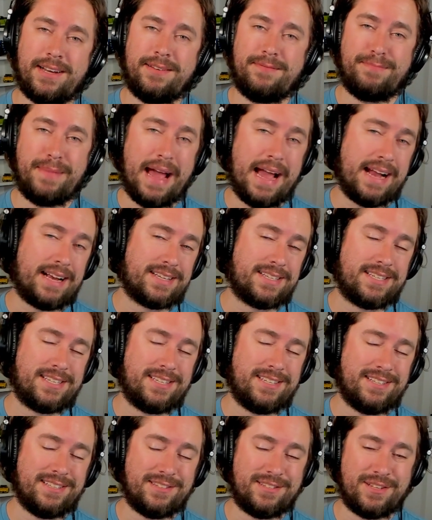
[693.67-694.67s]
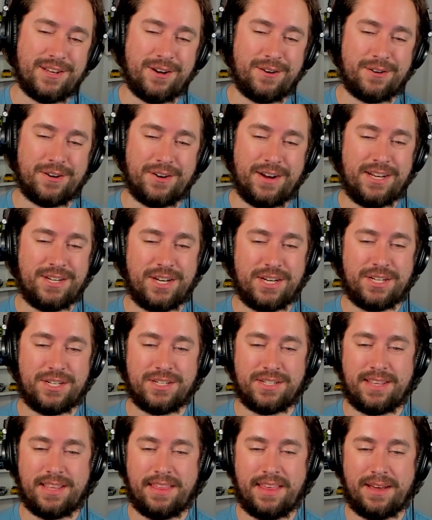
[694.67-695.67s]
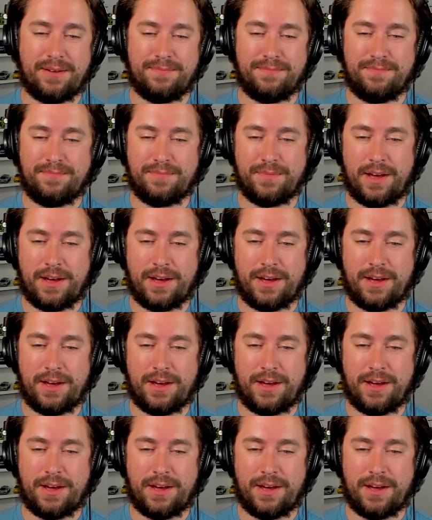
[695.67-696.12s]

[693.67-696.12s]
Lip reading: Max. And so congratulations to them.